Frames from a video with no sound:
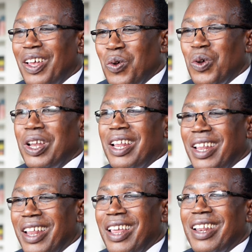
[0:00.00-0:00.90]
what
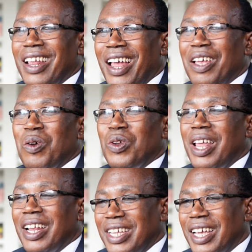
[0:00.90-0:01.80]
they like, what
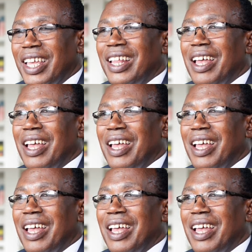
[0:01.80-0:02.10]
they are taking,